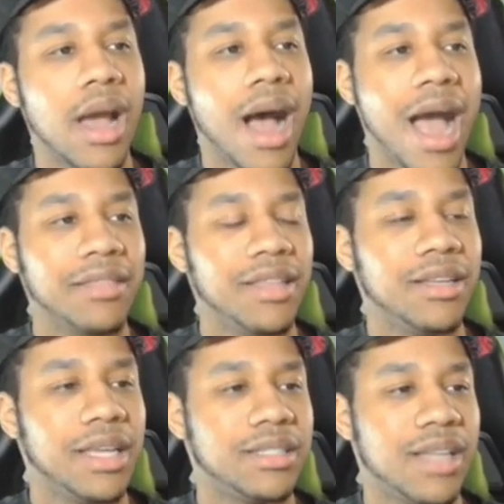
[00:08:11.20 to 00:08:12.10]
I
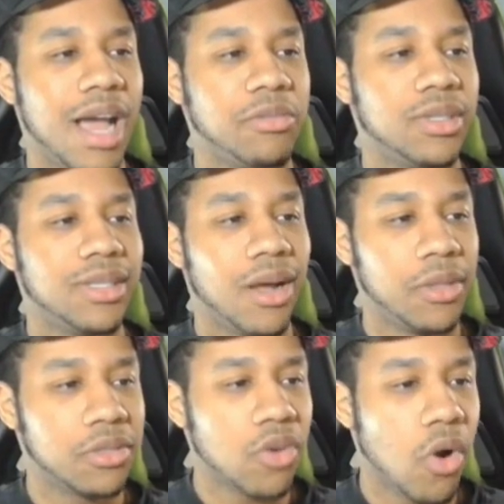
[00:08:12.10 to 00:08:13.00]
think it's time to sell
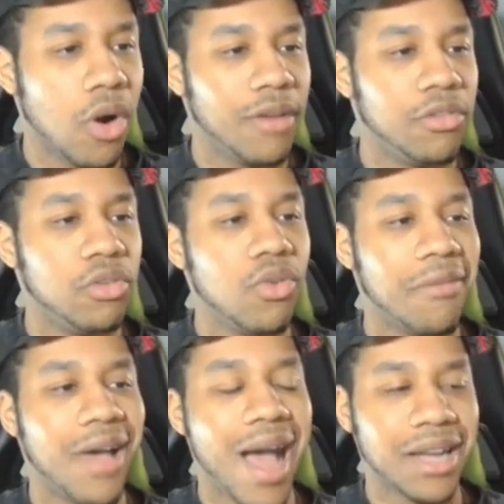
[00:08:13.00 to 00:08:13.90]
this card. If you do
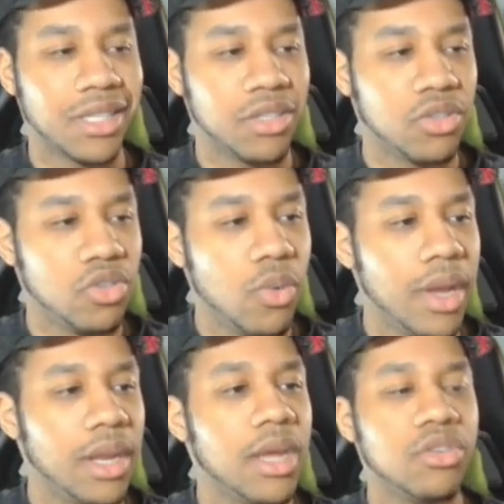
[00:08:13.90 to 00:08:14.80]
have access to
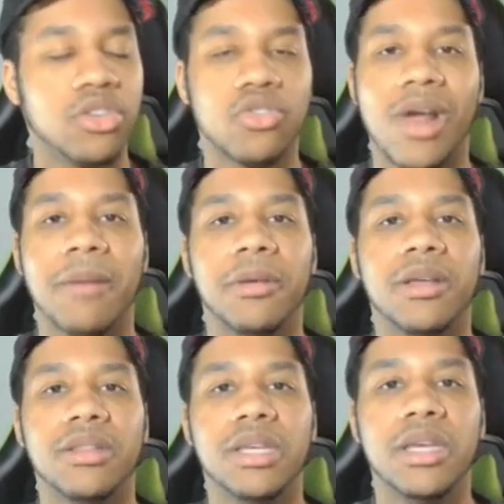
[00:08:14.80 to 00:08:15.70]
it, just grab
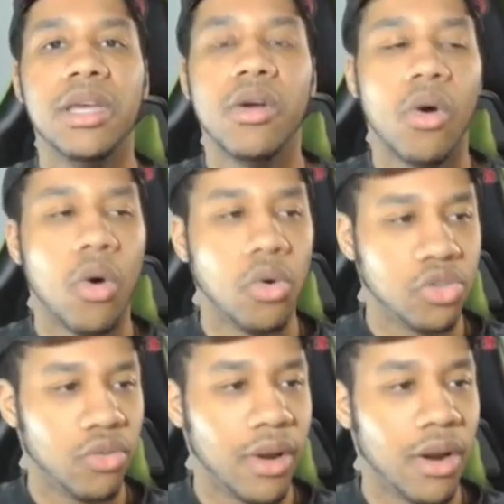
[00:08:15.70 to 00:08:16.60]
the
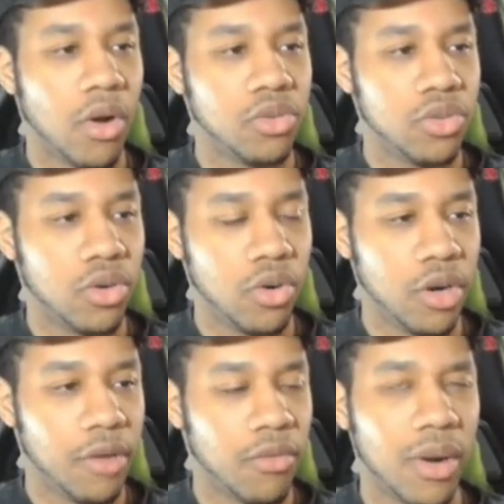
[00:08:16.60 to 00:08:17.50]
ultra rare
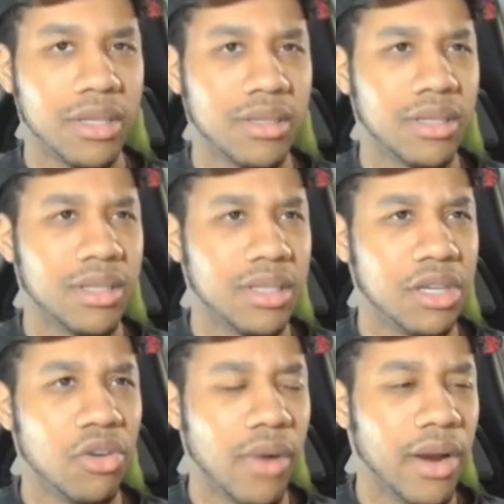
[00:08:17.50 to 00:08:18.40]
alternative, or it's the
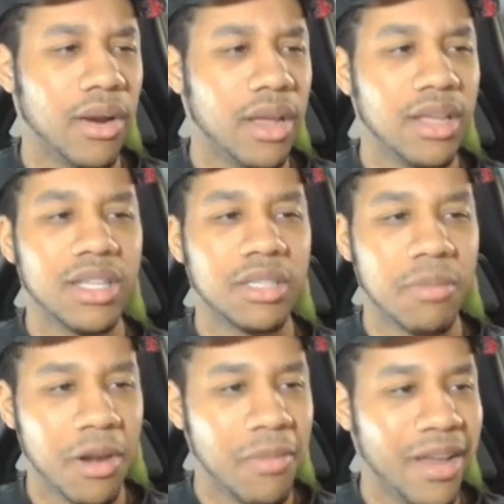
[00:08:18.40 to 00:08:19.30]
secret rare. It's
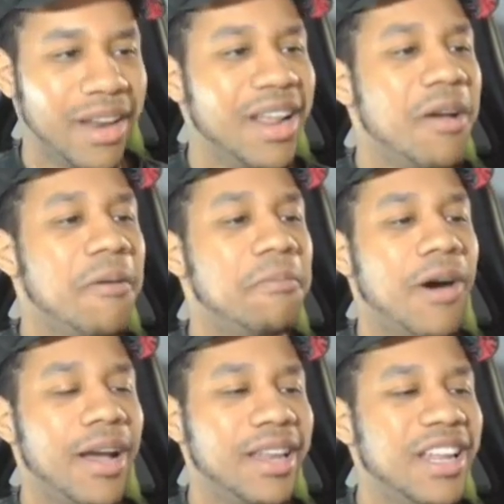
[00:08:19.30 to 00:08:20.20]
been a minute,
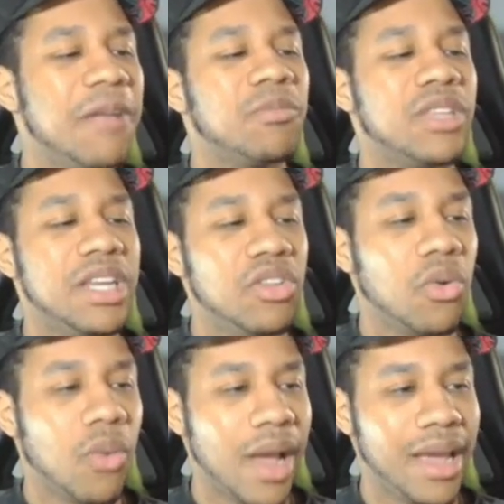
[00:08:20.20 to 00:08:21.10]
but either
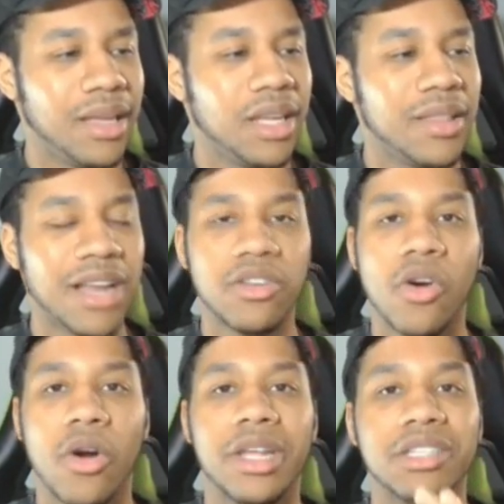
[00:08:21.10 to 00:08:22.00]
way, that
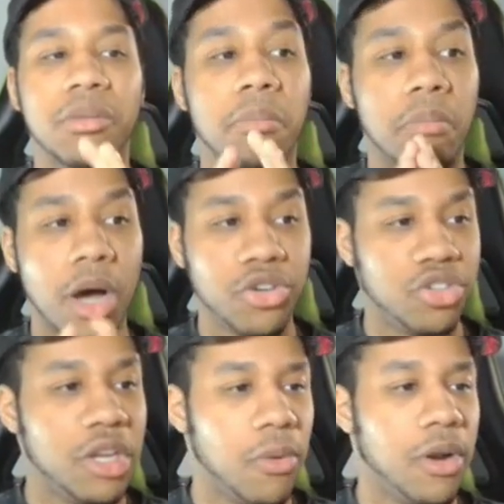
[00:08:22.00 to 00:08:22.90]
card is much
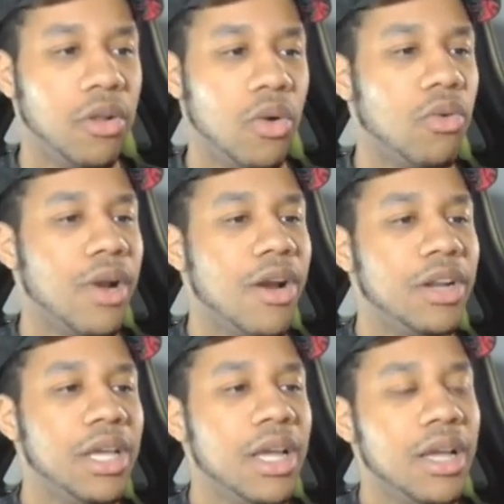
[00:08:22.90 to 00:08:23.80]
cheaper and a lower
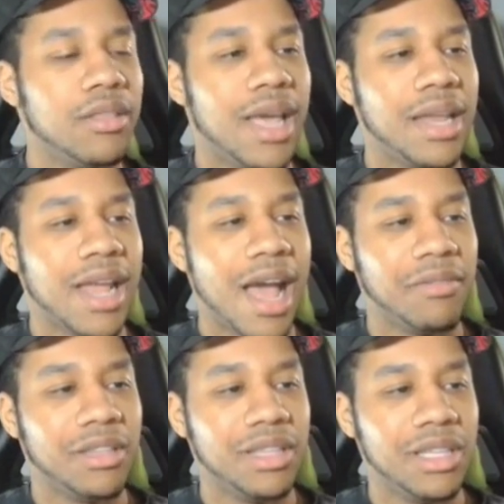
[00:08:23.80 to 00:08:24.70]
rarity than
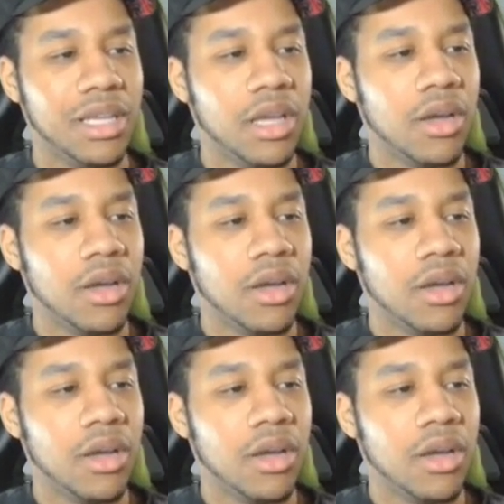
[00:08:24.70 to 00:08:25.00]
having the